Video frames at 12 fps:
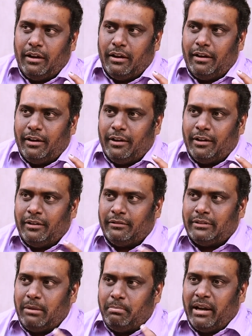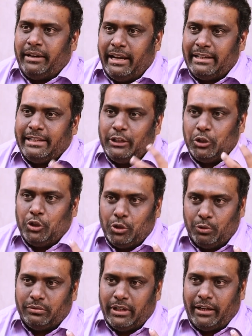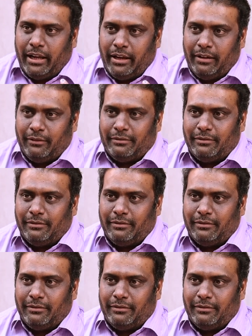that bug gets into you. That hey,